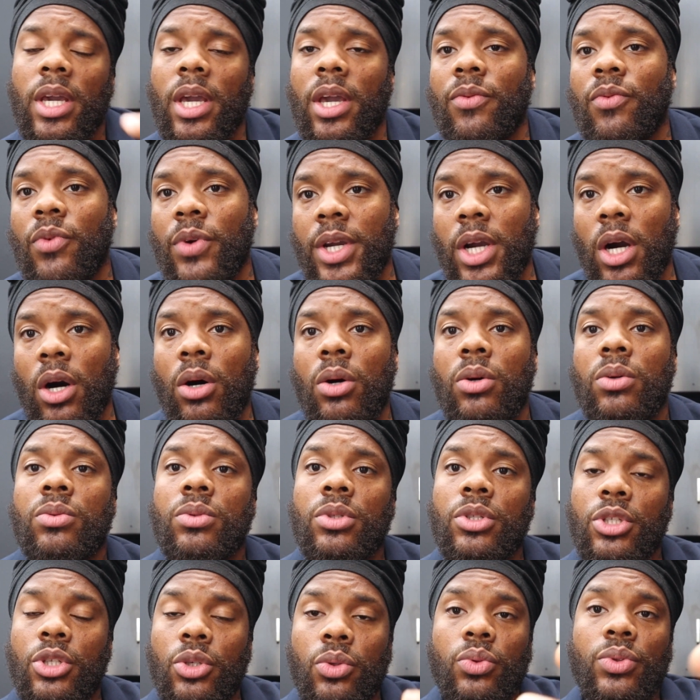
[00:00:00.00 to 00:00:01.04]
if we're gonna
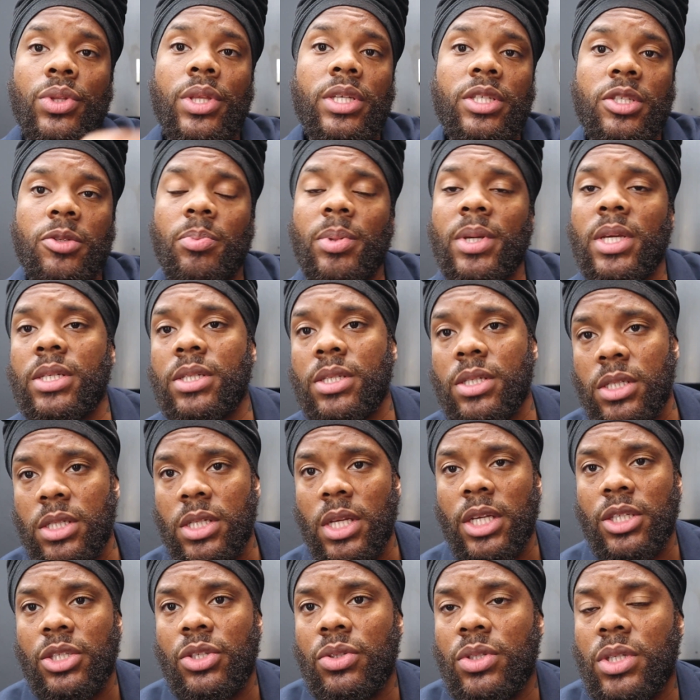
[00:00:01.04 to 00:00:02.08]
do this business
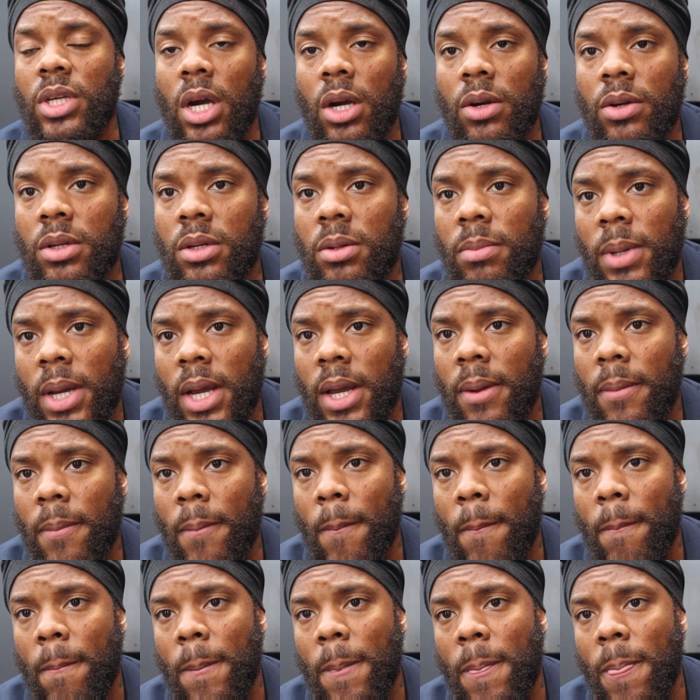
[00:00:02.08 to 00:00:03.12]
that you're talking about.
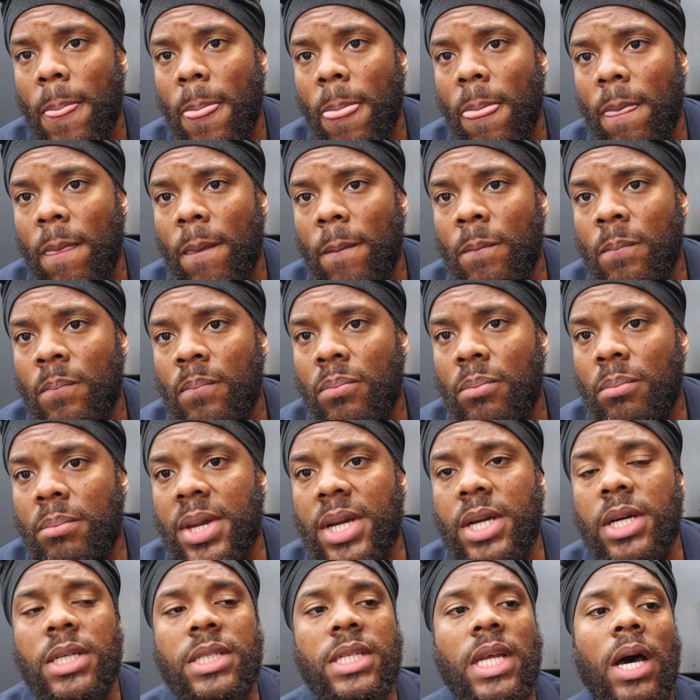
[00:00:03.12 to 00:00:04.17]

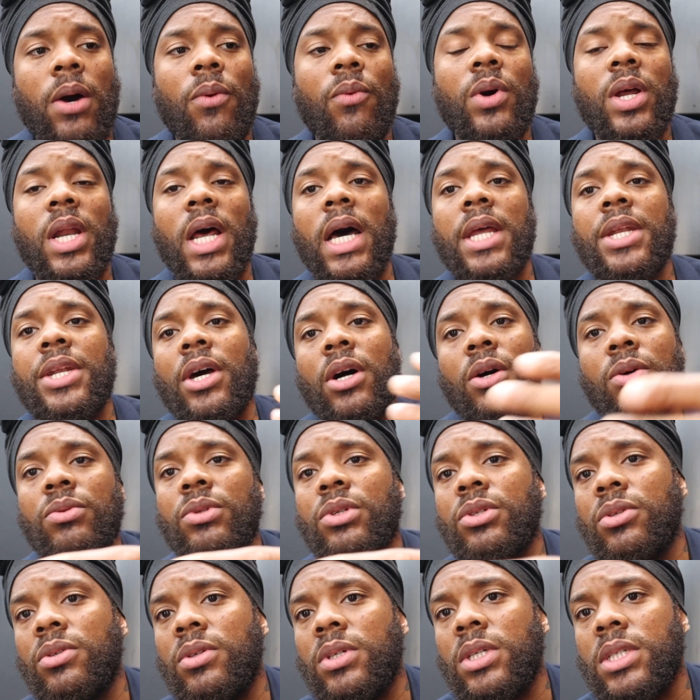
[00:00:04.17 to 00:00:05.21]
Because what I don't
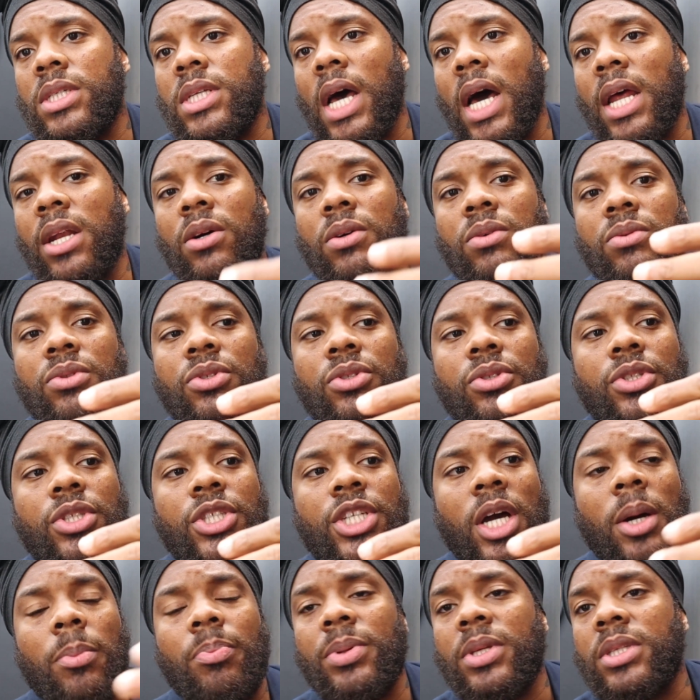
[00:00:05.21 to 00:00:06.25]
do is I don't
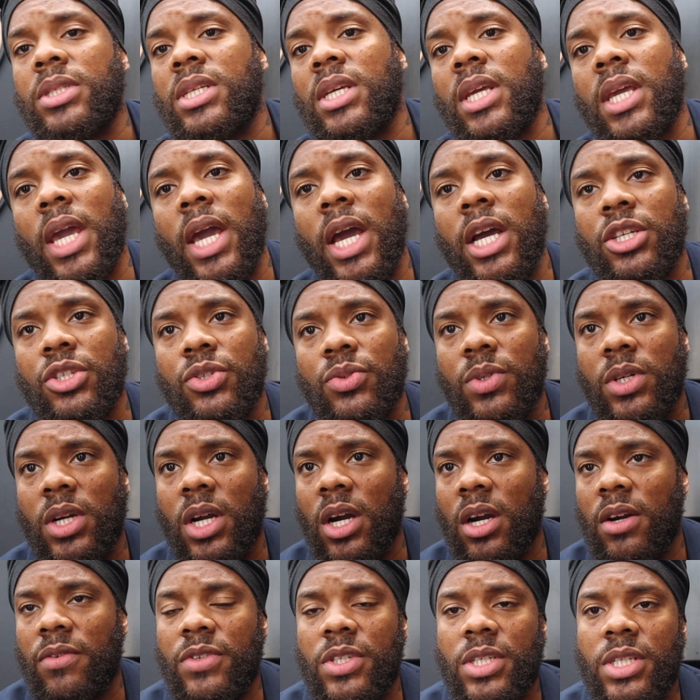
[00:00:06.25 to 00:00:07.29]
jump into casual
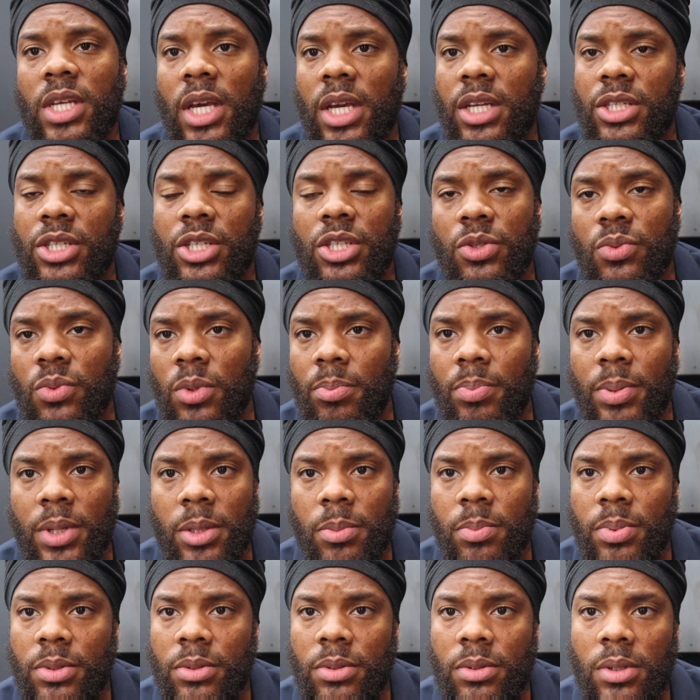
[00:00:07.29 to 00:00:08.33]
conversations with
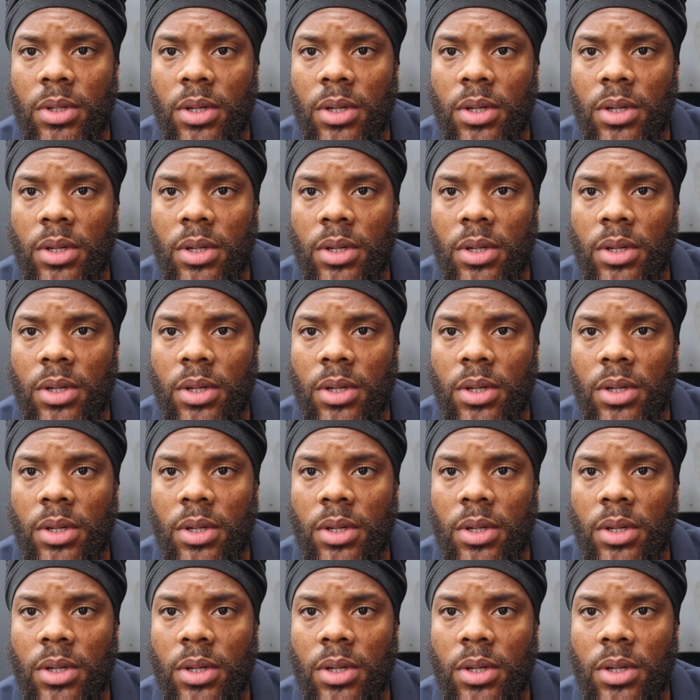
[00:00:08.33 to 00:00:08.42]
people